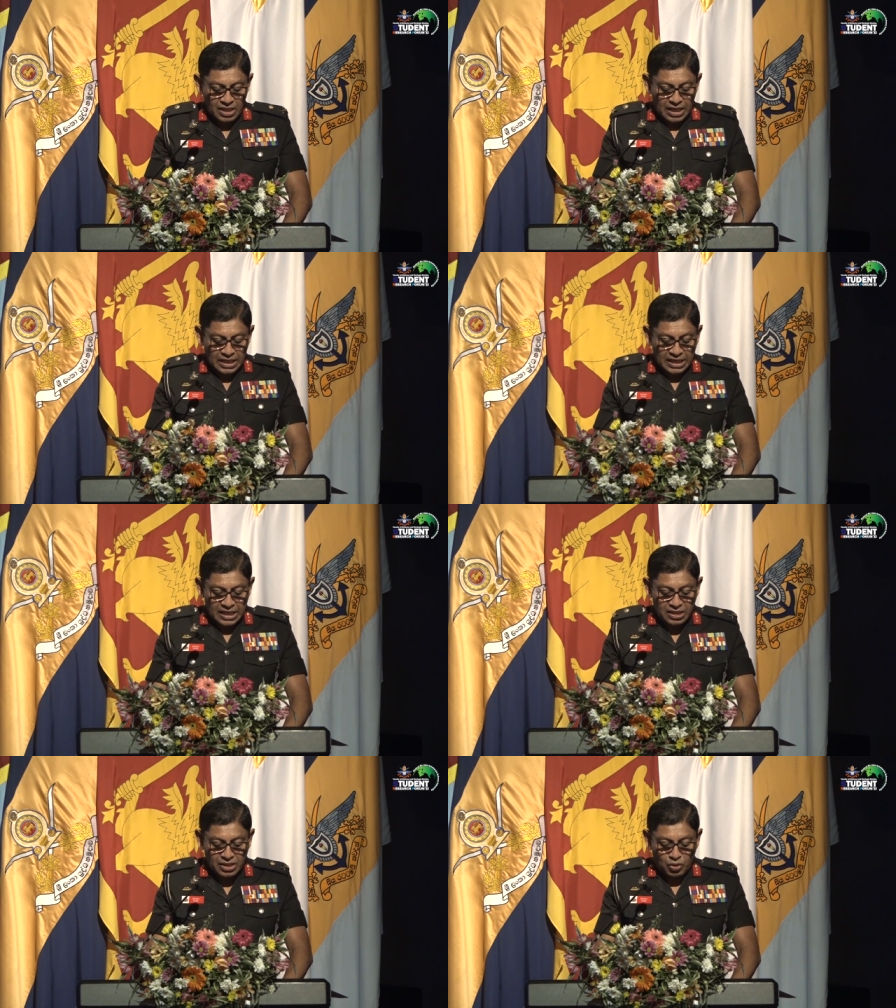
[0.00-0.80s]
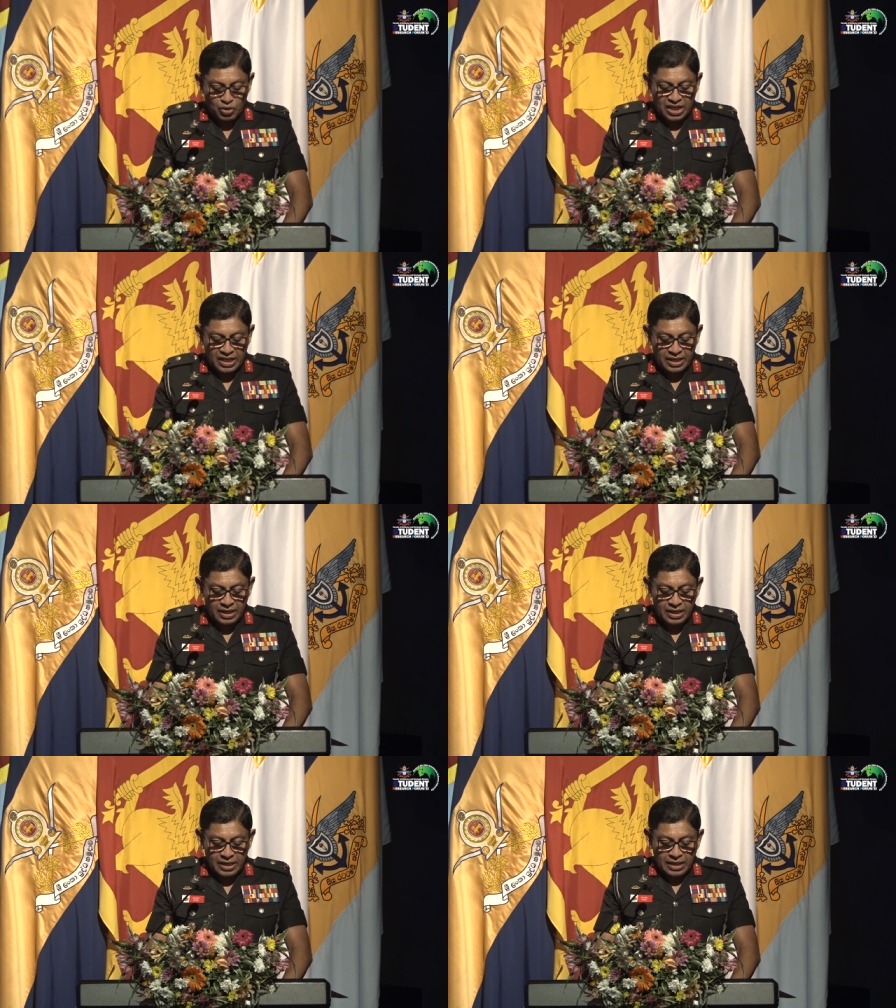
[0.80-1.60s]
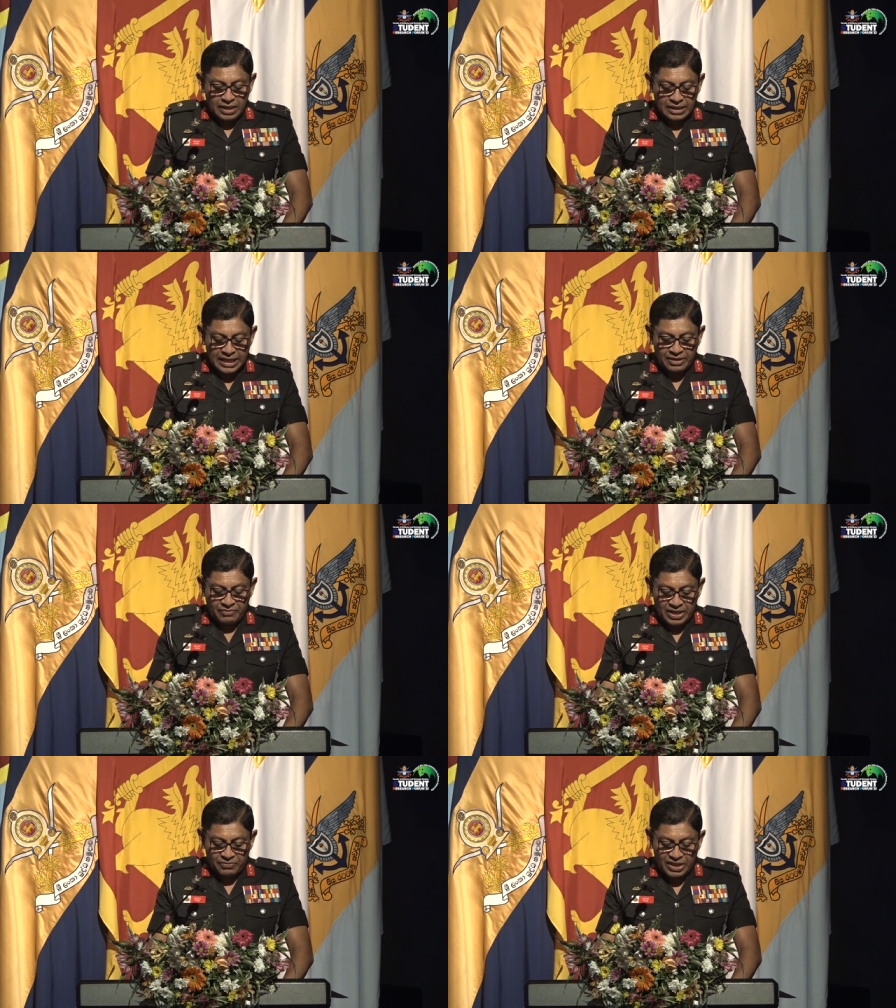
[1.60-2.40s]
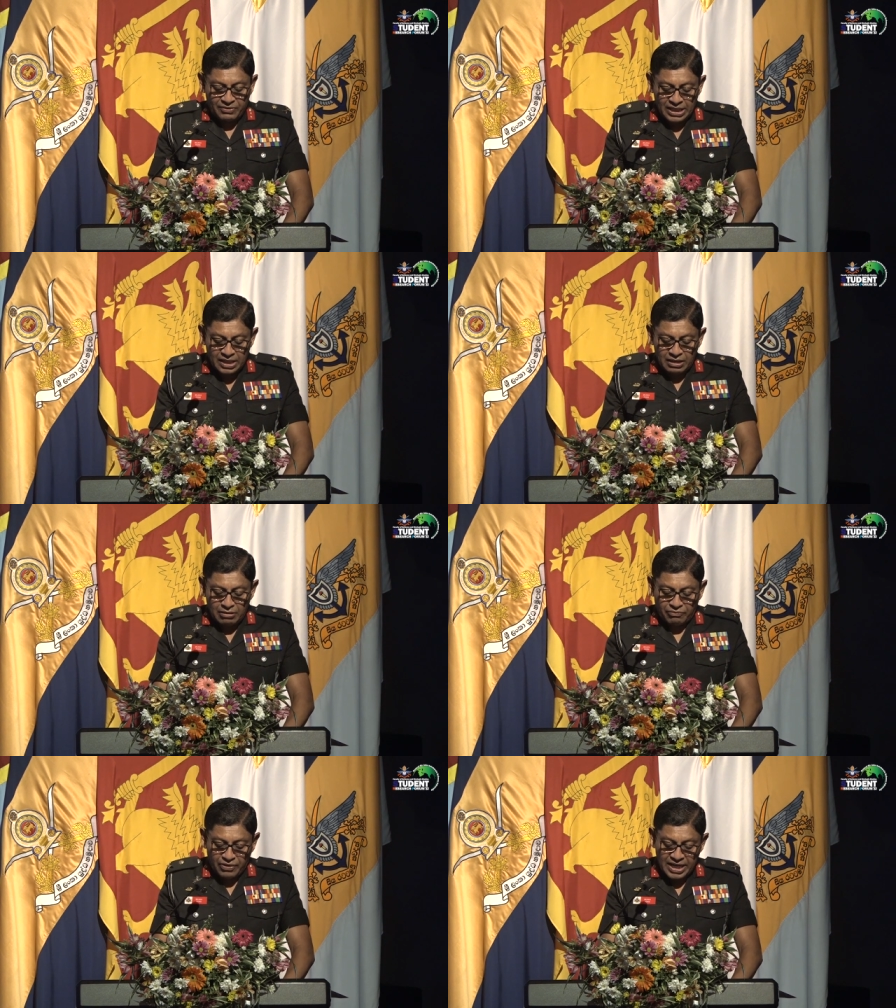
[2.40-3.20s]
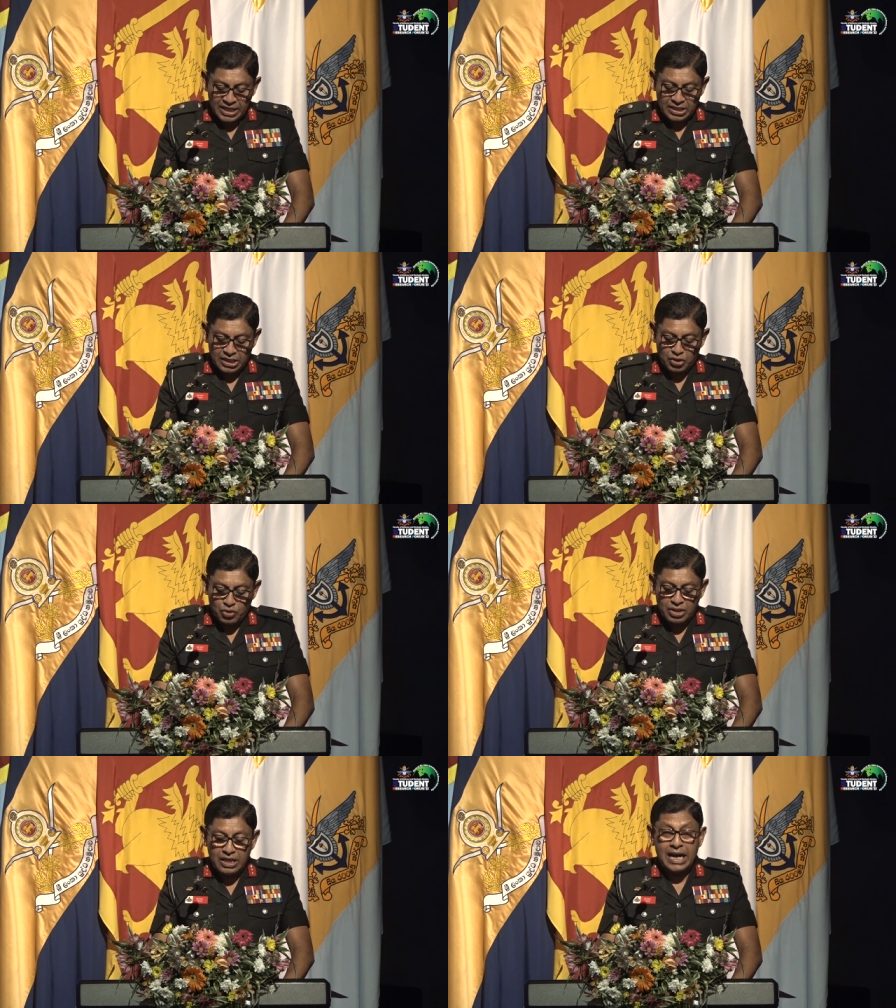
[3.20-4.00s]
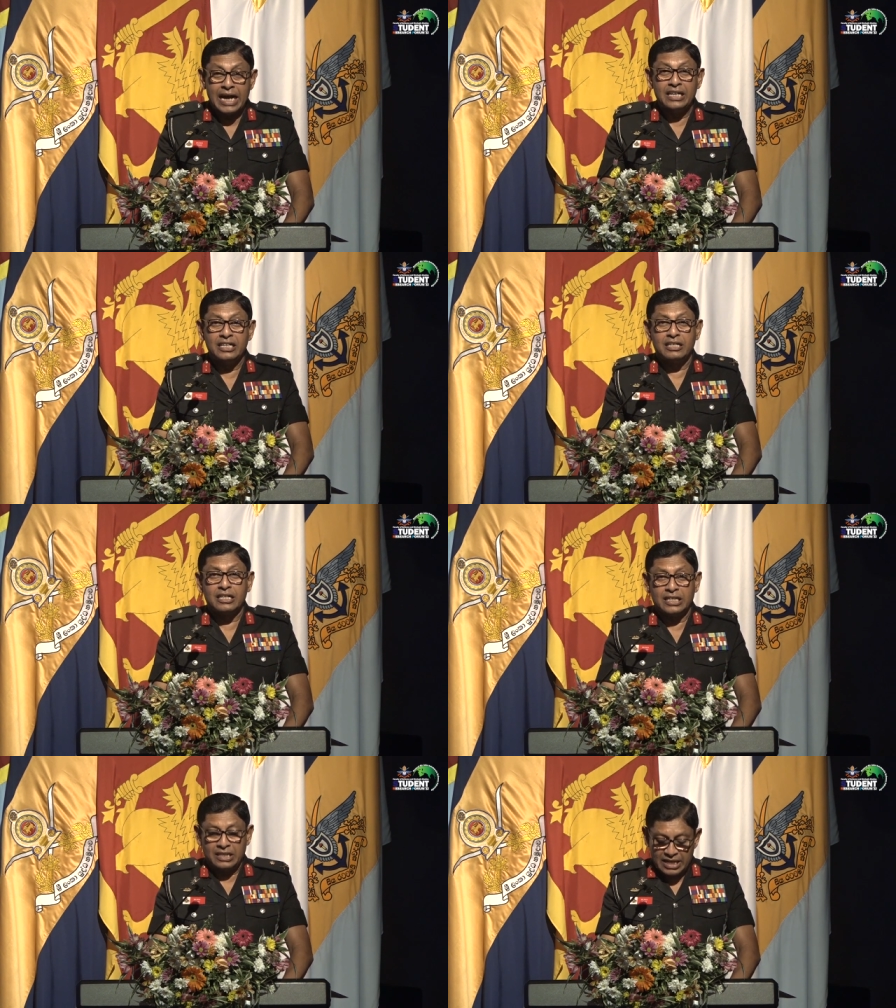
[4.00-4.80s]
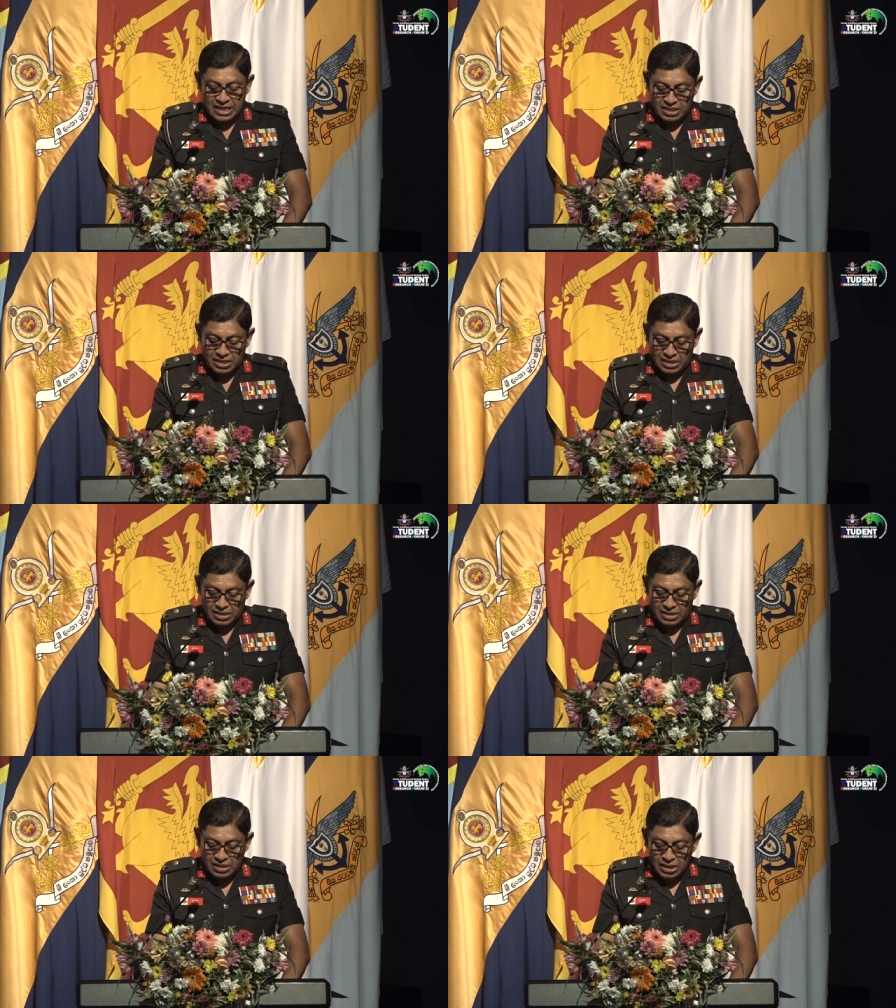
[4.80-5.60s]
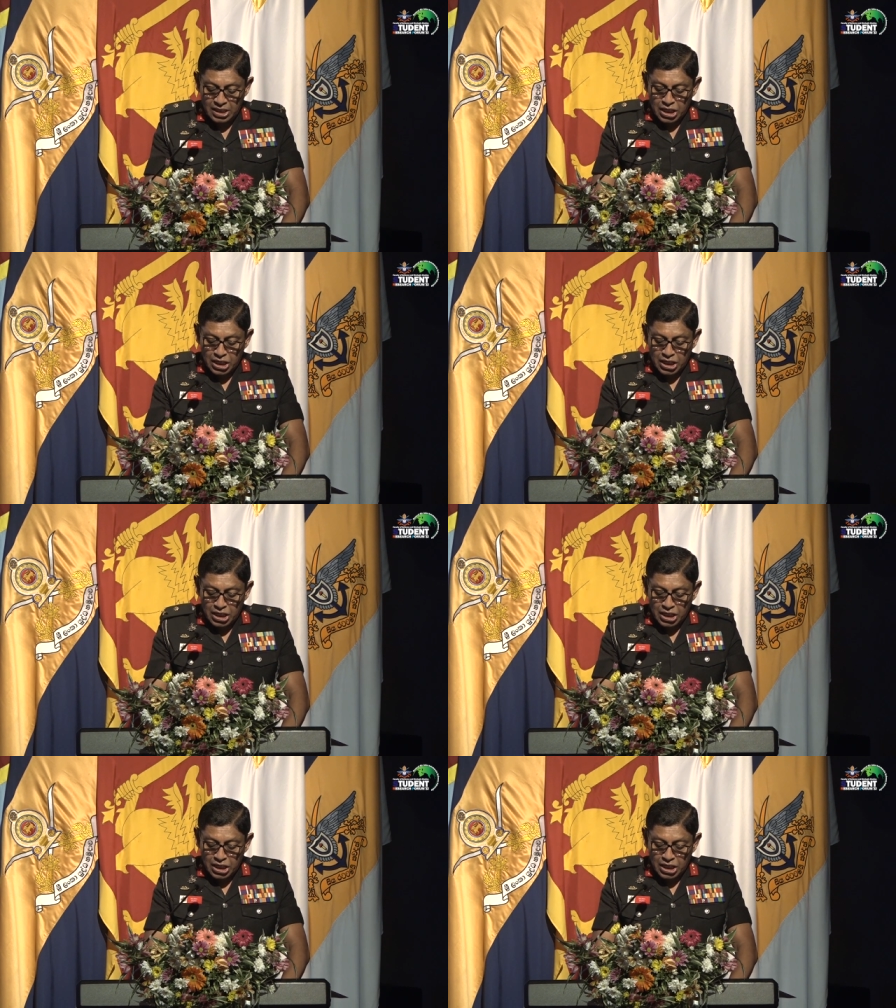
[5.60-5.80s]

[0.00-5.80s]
It is only then when we will find good analytical lenses